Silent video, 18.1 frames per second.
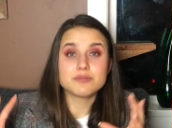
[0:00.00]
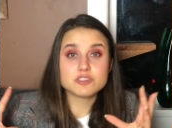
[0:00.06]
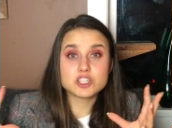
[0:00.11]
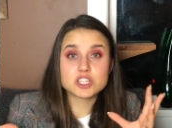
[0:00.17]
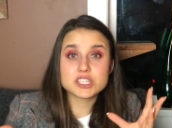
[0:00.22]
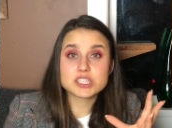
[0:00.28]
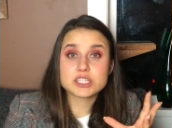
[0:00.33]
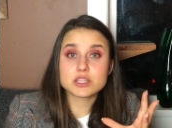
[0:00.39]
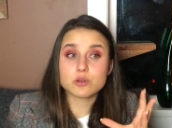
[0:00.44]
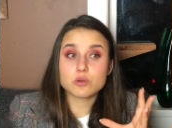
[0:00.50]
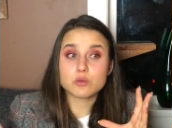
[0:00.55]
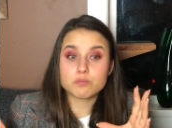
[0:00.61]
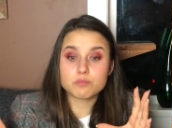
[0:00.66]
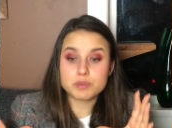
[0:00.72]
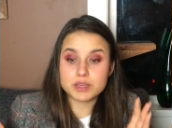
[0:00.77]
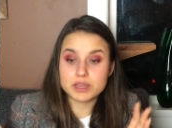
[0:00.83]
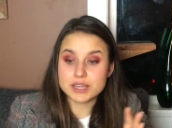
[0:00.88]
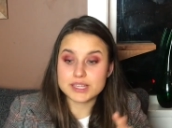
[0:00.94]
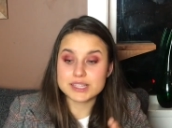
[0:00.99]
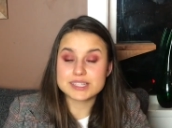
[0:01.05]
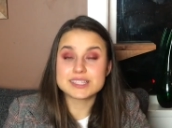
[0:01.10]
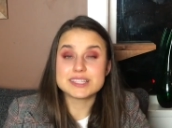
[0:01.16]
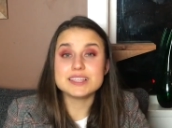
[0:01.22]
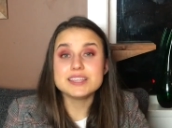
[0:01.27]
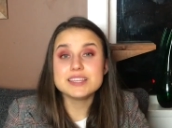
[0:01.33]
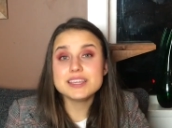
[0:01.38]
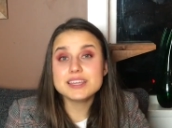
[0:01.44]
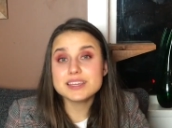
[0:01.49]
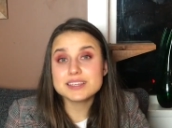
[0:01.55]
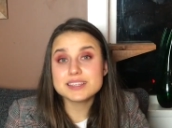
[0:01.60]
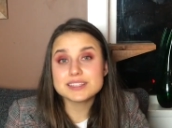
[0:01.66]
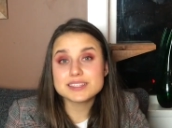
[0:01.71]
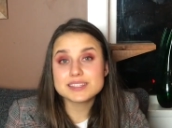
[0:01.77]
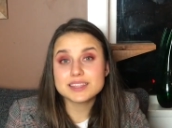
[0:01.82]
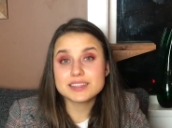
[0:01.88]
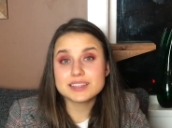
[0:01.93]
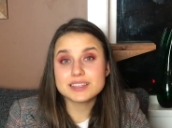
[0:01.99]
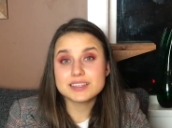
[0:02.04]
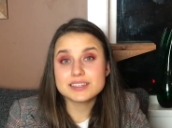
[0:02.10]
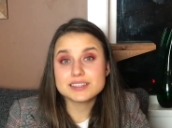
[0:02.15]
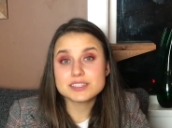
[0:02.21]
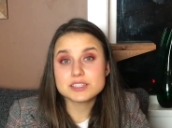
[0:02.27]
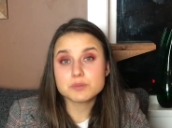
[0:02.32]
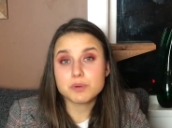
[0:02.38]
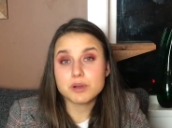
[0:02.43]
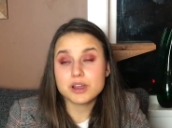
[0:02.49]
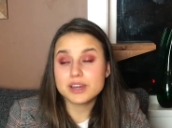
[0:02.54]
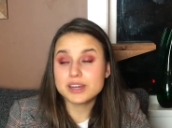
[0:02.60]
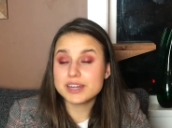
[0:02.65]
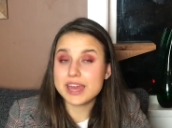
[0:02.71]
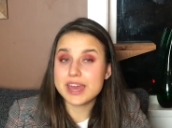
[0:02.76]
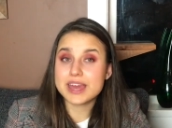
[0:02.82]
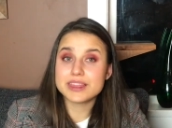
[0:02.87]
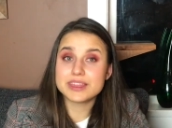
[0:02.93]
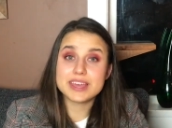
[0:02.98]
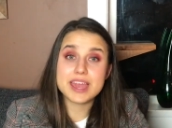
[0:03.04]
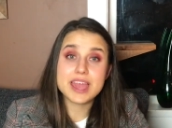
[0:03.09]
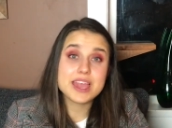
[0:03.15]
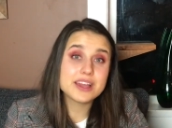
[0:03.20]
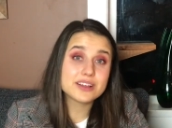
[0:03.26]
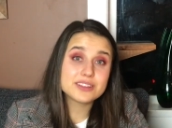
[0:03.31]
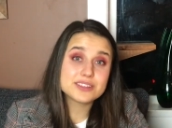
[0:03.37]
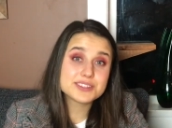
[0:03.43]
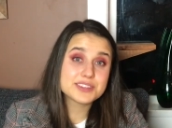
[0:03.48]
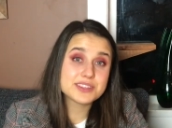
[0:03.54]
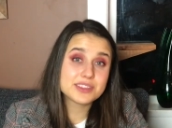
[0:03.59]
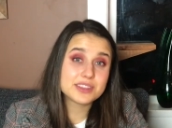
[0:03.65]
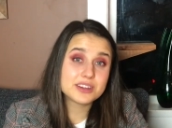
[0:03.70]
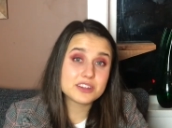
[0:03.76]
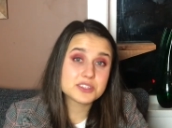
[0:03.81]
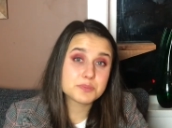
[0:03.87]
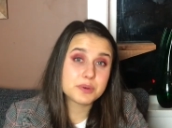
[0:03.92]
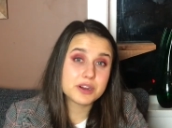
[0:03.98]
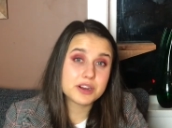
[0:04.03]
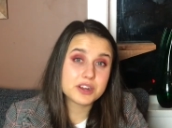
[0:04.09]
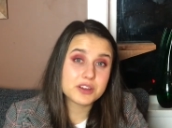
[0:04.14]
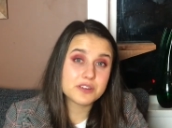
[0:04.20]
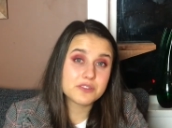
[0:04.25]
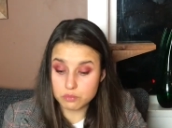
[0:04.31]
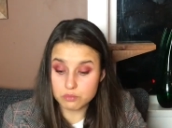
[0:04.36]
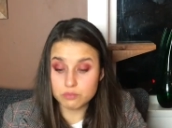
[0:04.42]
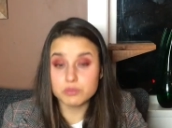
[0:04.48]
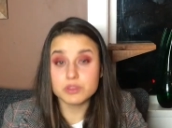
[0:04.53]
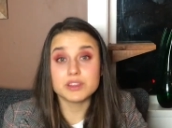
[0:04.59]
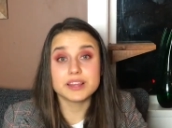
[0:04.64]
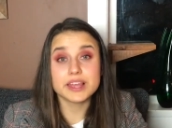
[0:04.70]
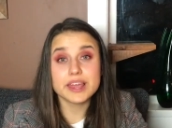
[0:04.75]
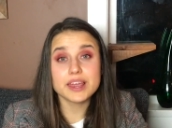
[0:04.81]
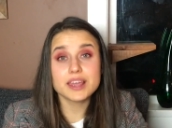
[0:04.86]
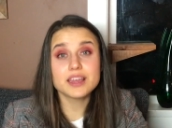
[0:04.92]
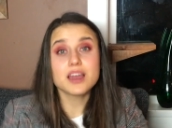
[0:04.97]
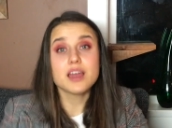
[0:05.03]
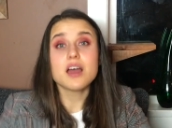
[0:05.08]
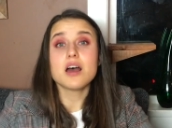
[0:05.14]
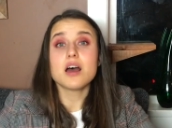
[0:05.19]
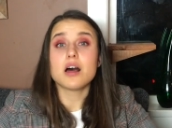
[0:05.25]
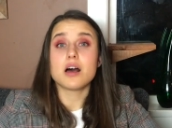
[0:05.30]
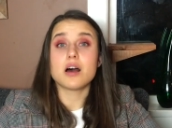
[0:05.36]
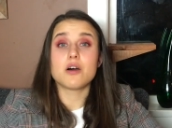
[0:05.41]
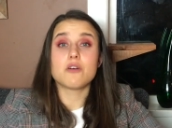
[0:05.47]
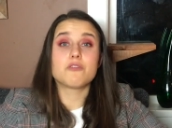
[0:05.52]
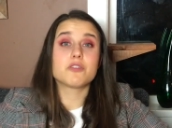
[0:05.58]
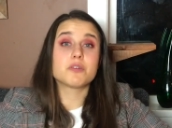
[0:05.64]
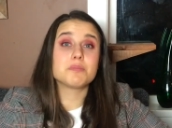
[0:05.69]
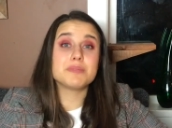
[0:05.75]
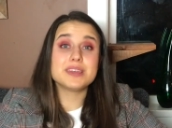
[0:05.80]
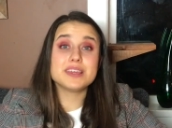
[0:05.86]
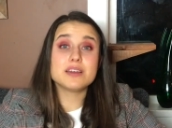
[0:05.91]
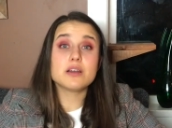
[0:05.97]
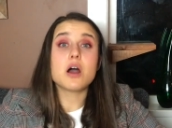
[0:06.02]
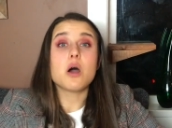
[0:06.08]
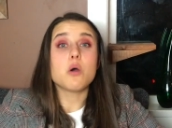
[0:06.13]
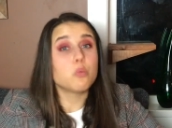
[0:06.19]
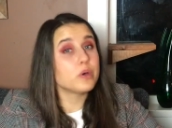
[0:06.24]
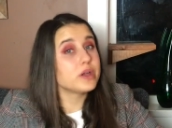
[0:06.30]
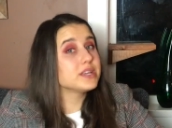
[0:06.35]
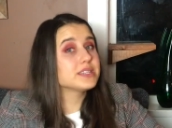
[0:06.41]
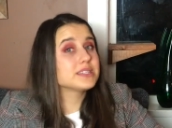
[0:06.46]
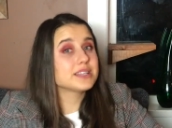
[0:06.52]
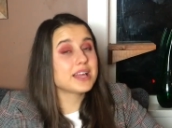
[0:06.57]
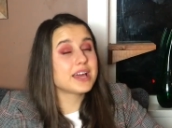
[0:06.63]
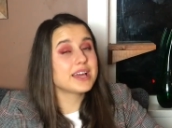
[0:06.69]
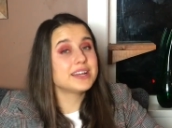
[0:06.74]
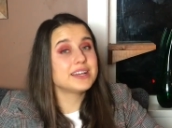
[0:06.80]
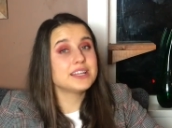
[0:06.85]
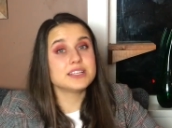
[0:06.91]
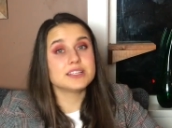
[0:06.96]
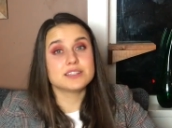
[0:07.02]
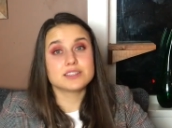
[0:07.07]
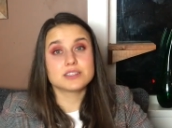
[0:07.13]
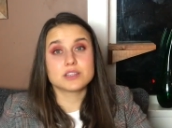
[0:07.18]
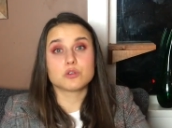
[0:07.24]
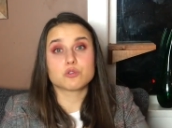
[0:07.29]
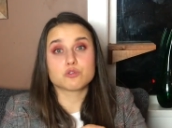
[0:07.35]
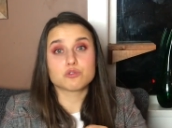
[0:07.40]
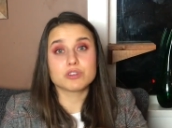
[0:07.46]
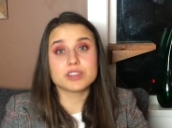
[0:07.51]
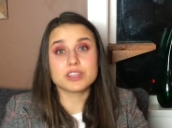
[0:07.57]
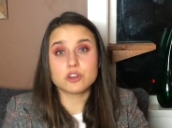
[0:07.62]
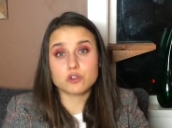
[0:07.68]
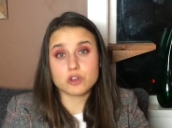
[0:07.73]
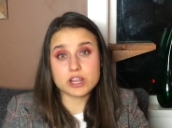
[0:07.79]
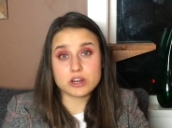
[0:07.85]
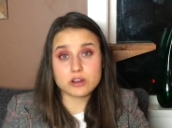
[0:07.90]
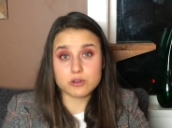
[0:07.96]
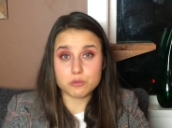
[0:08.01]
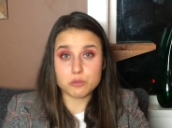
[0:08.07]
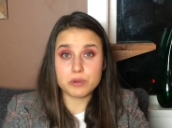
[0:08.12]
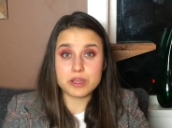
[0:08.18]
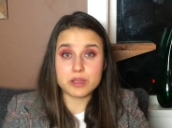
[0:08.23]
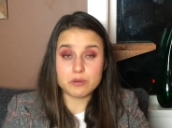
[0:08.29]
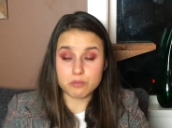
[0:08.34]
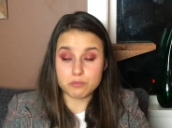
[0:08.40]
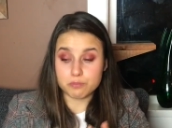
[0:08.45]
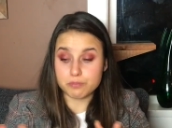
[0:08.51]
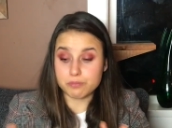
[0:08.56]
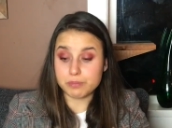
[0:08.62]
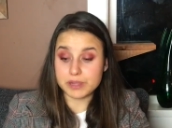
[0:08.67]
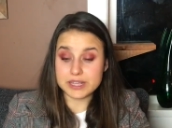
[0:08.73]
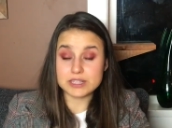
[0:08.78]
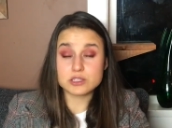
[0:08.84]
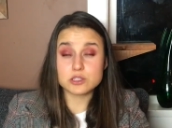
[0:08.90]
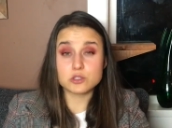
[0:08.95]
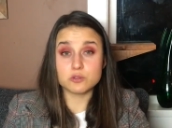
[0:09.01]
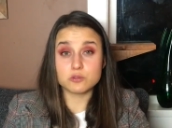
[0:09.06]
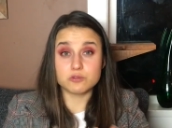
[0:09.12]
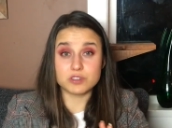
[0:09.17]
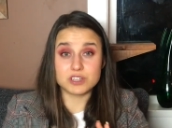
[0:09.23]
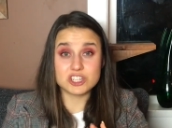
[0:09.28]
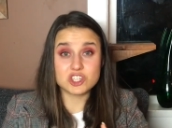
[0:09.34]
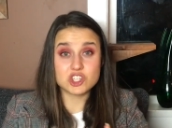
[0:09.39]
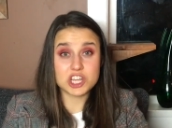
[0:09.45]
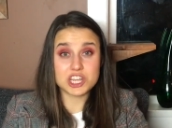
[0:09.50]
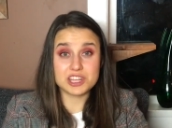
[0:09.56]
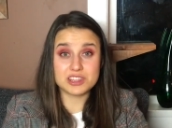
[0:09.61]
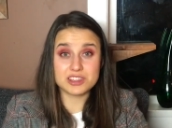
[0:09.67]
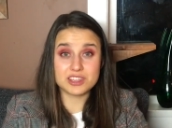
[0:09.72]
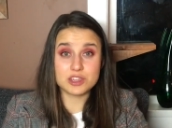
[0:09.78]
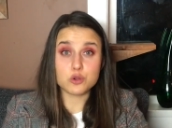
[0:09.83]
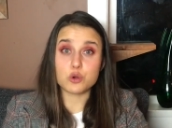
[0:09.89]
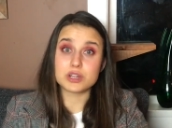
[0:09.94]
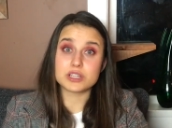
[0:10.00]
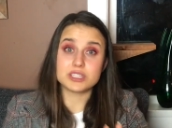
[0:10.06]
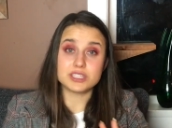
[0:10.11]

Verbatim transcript: just because the knee is the thinnest part and the ankle is the thinnest part of the leg. For me, a waistline is a really great place to finish anything or